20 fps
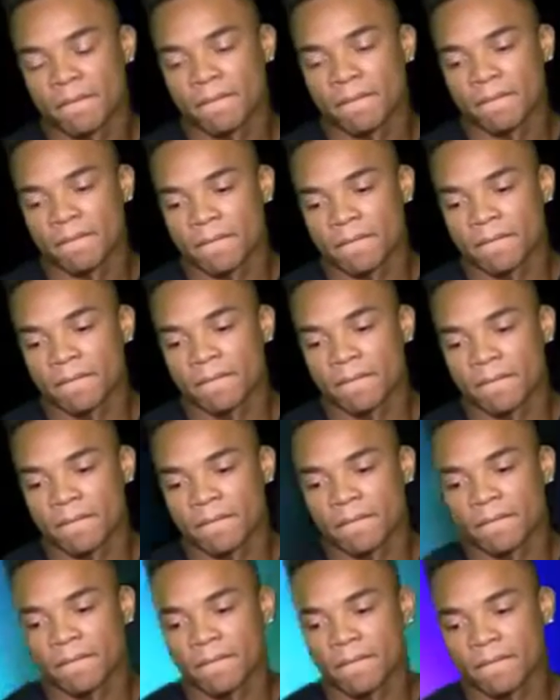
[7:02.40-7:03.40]

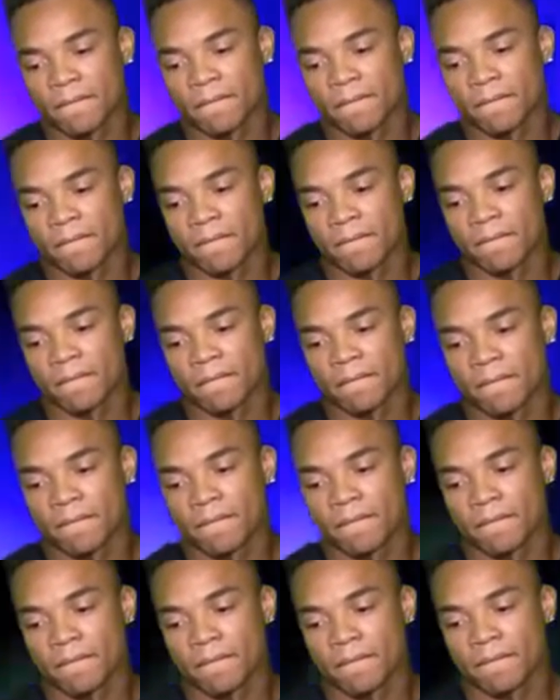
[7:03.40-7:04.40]

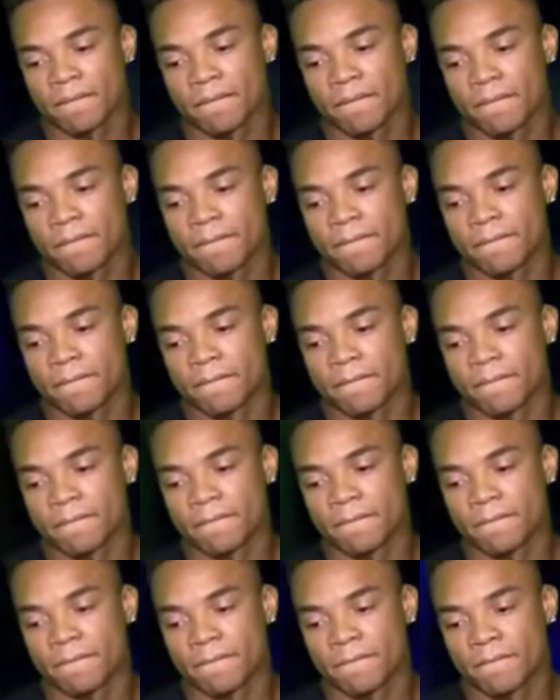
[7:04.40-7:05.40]

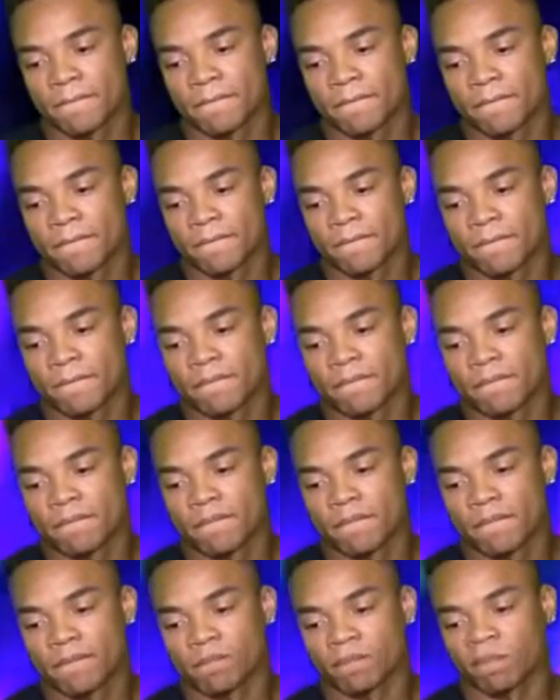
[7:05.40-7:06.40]

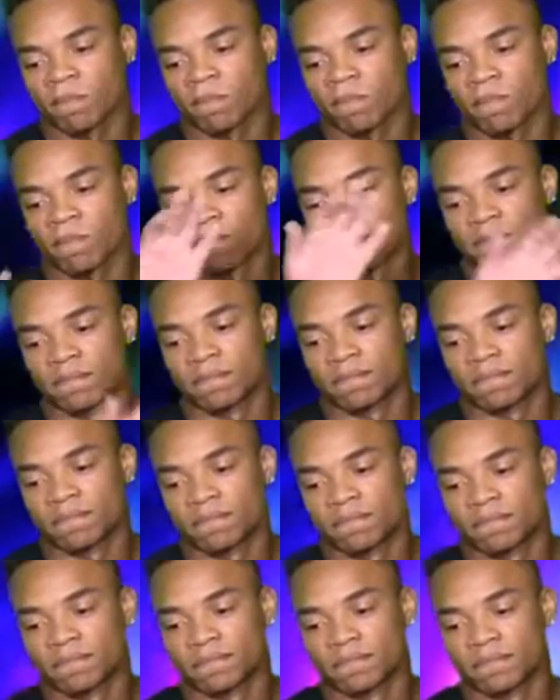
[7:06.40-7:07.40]

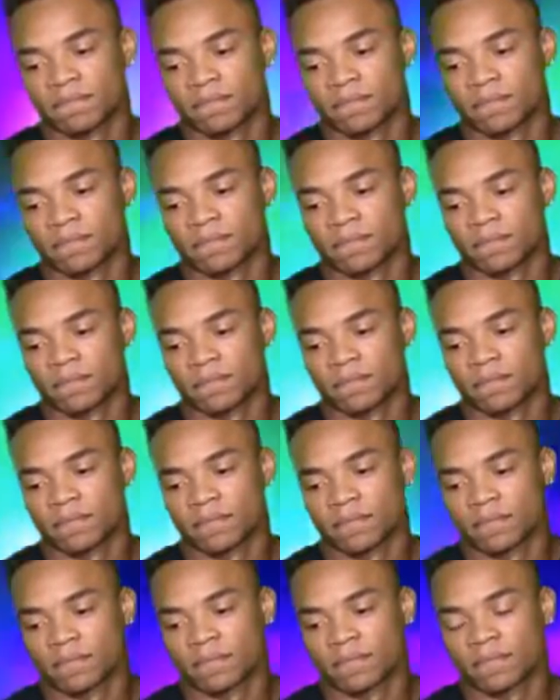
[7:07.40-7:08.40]

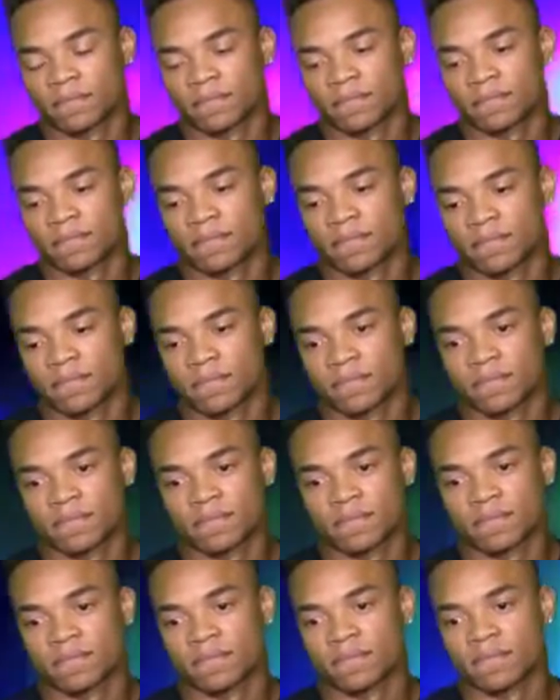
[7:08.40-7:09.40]

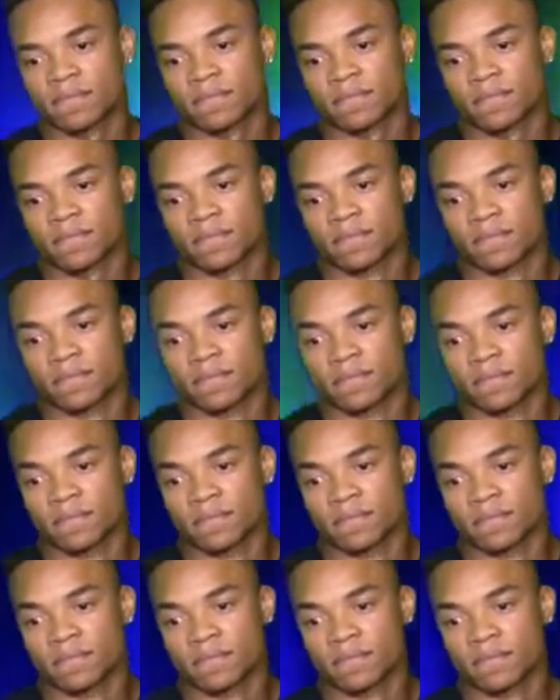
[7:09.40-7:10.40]
(not speaking)